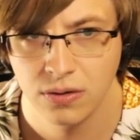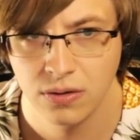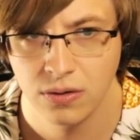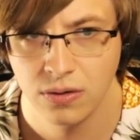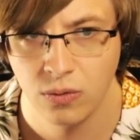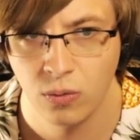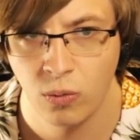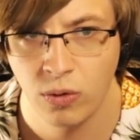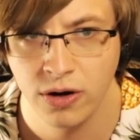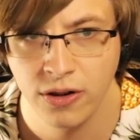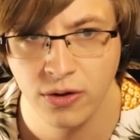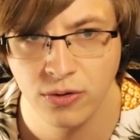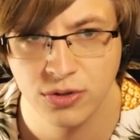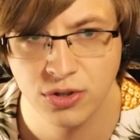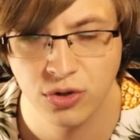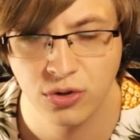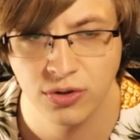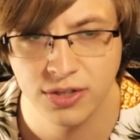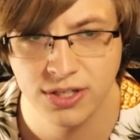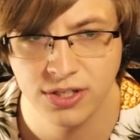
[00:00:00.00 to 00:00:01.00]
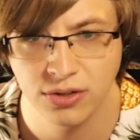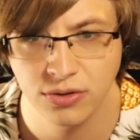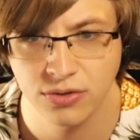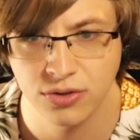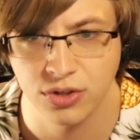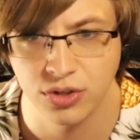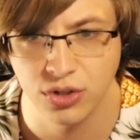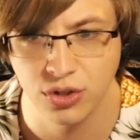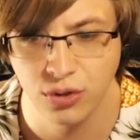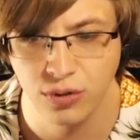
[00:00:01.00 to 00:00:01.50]
What do those crystals
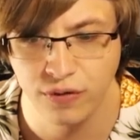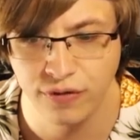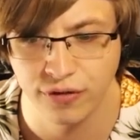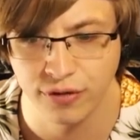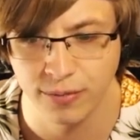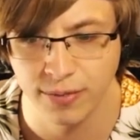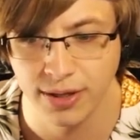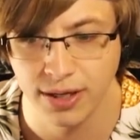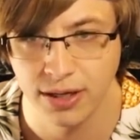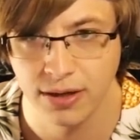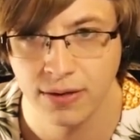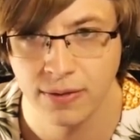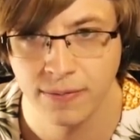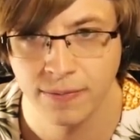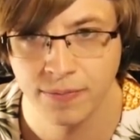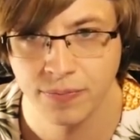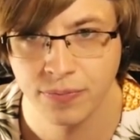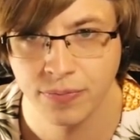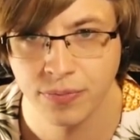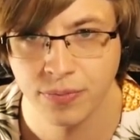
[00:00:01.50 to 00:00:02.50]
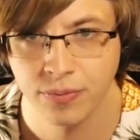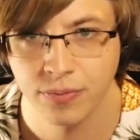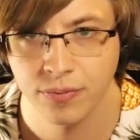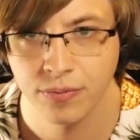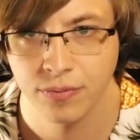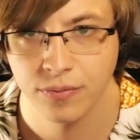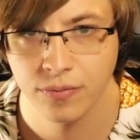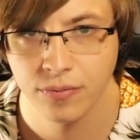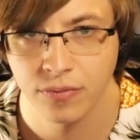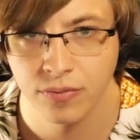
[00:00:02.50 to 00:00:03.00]
do for me?
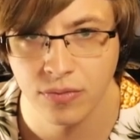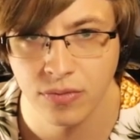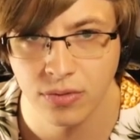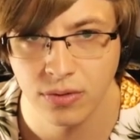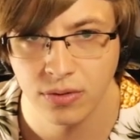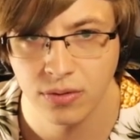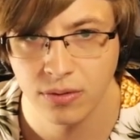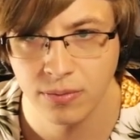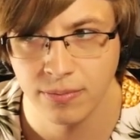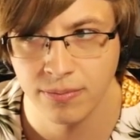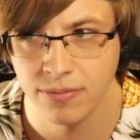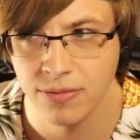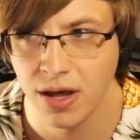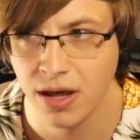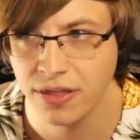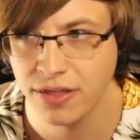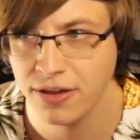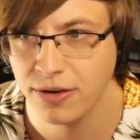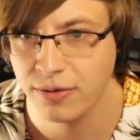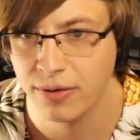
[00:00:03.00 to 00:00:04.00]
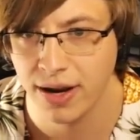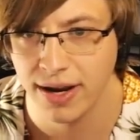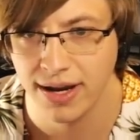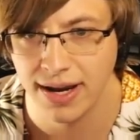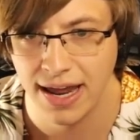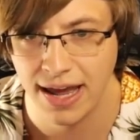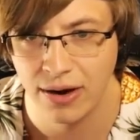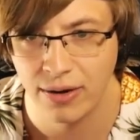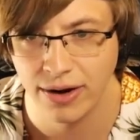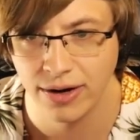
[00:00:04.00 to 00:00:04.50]
Nothing right
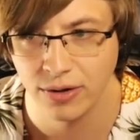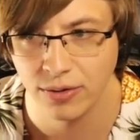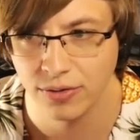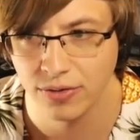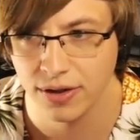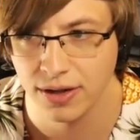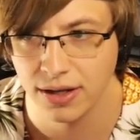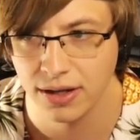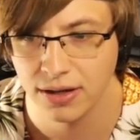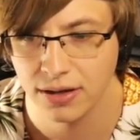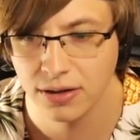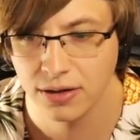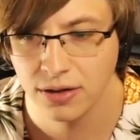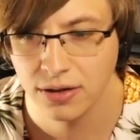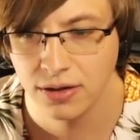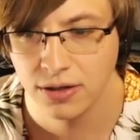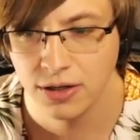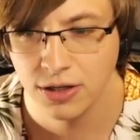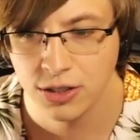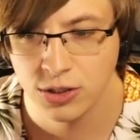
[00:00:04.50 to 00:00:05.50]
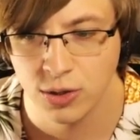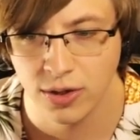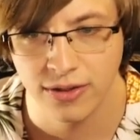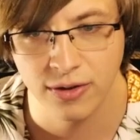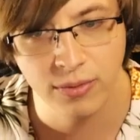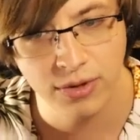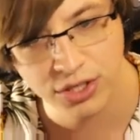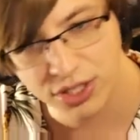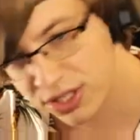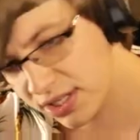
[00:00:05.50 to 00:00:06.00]
now, I don't think. So I think
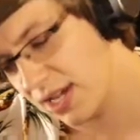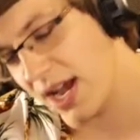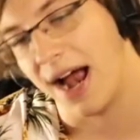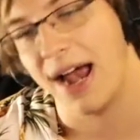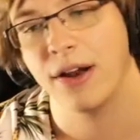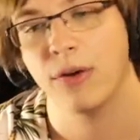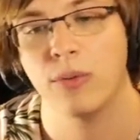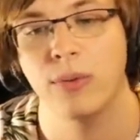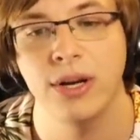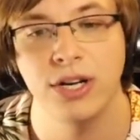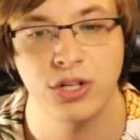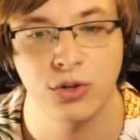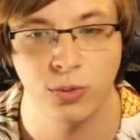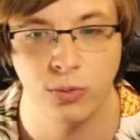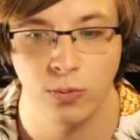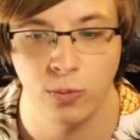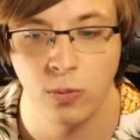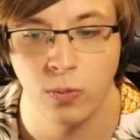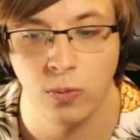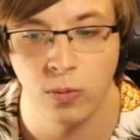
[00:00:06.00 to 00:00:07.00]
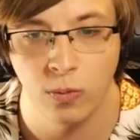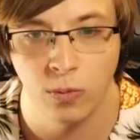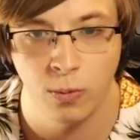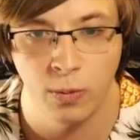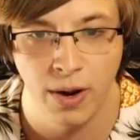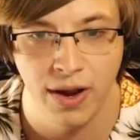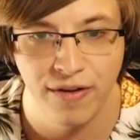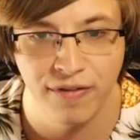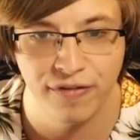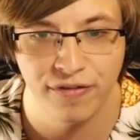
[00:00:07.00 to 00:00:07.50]
we just gotta reach
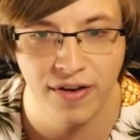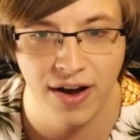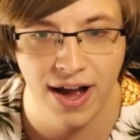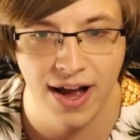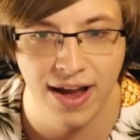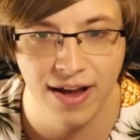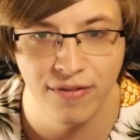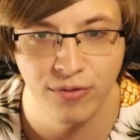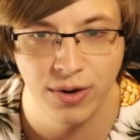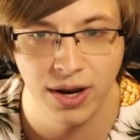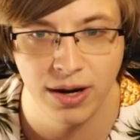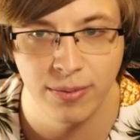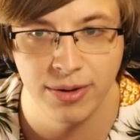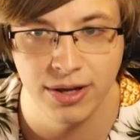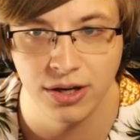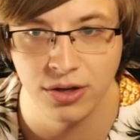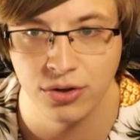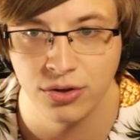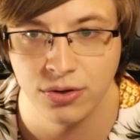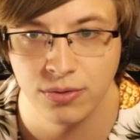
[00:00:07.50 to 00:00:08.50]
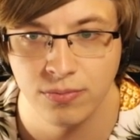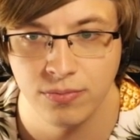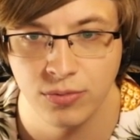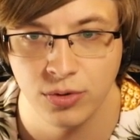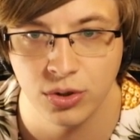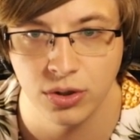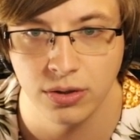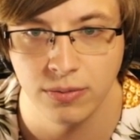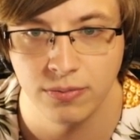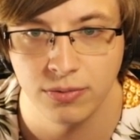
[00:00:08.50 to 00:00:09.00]
wave 5. We gotta be a
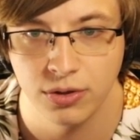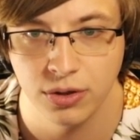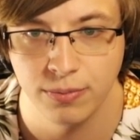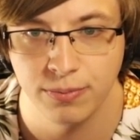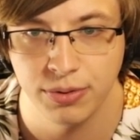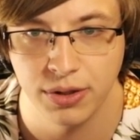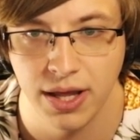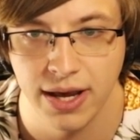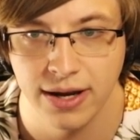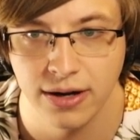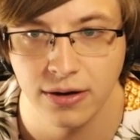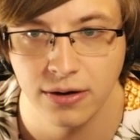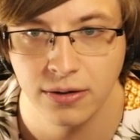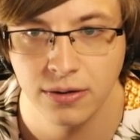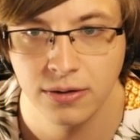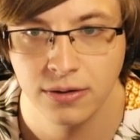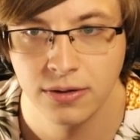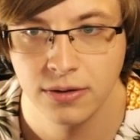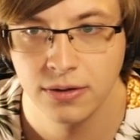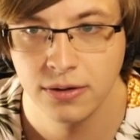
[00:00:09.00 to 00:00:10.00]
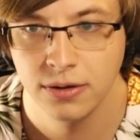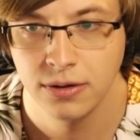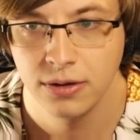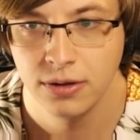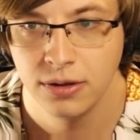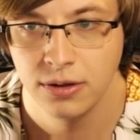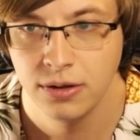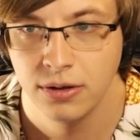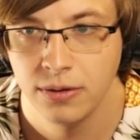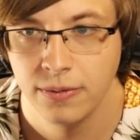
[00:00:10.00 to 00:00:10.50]
good good player.
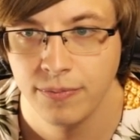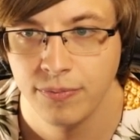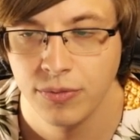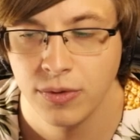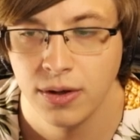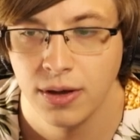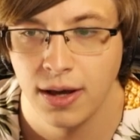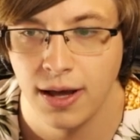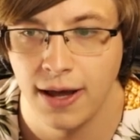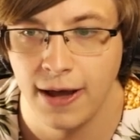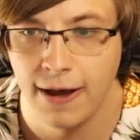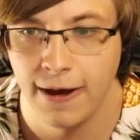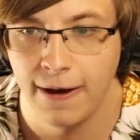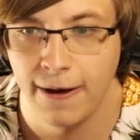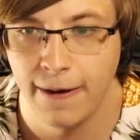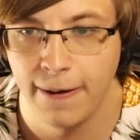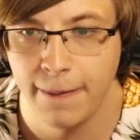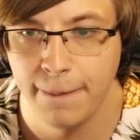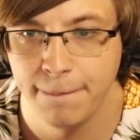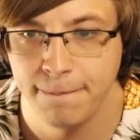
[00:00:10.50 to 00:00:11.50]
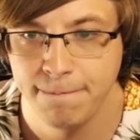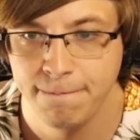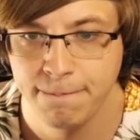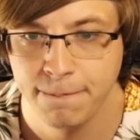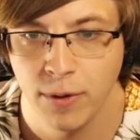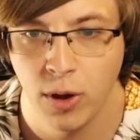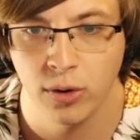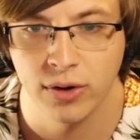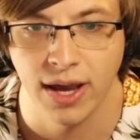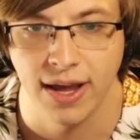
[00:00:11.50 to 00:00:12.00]
Um,
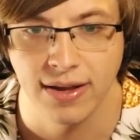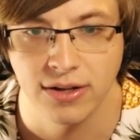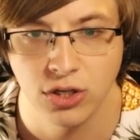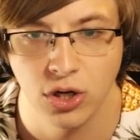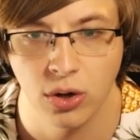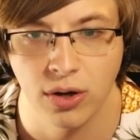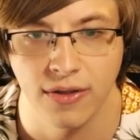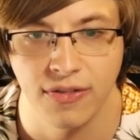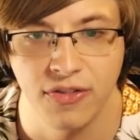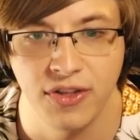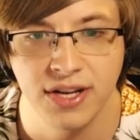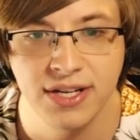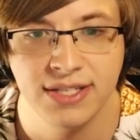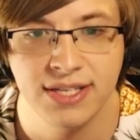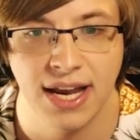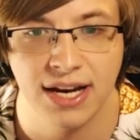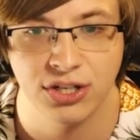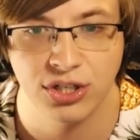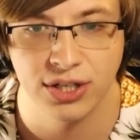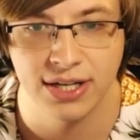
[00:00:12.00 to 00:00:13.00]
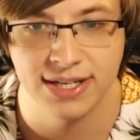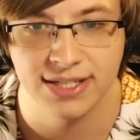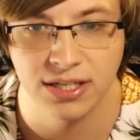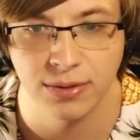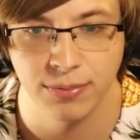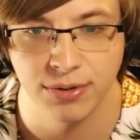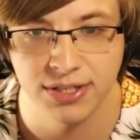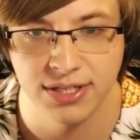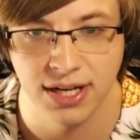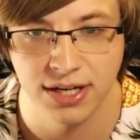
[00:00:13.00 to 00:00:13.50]
okay, okay. This actually has some
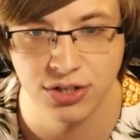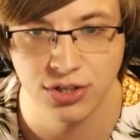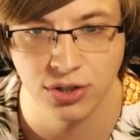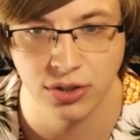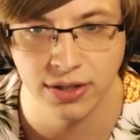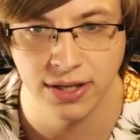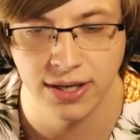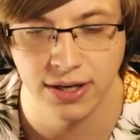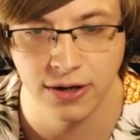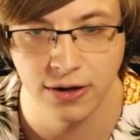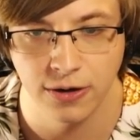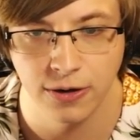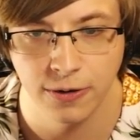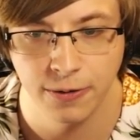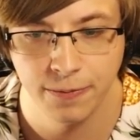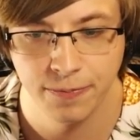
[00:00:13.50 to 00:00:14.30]
potential here.